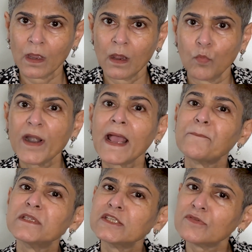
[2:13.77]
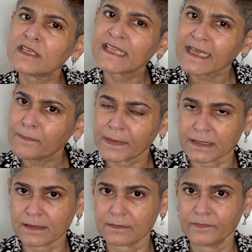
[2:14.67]
What happens to the second
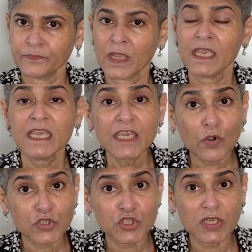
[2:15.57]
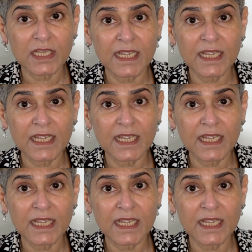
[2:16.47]
person? He or she